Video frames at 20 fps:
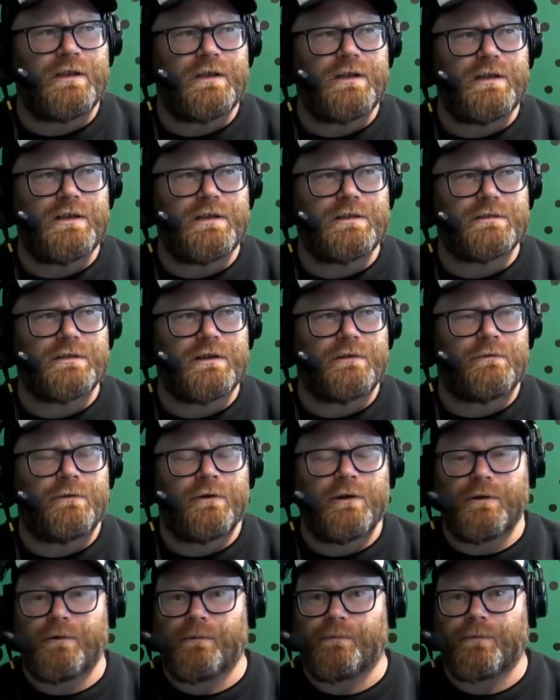Is that
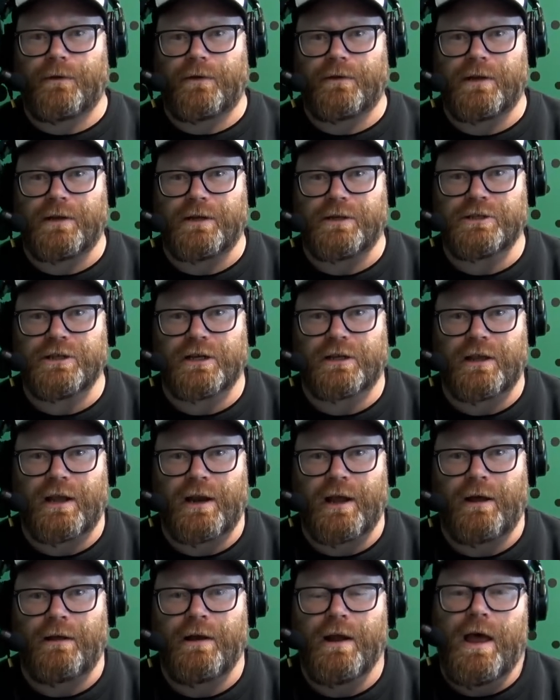right? I need to check that
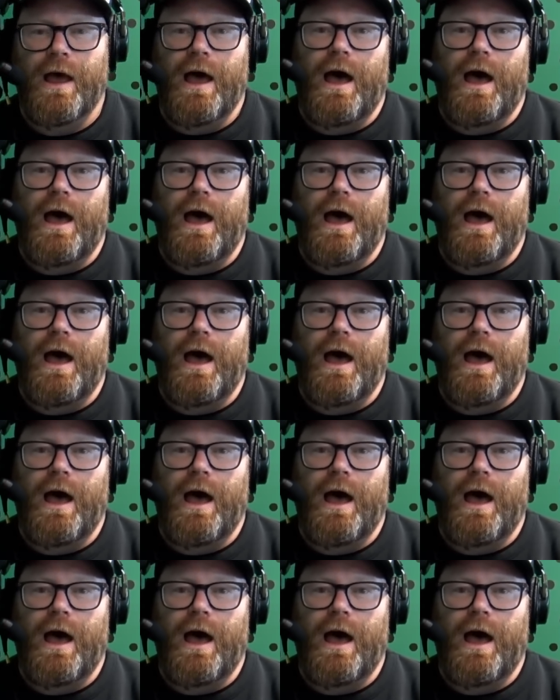out.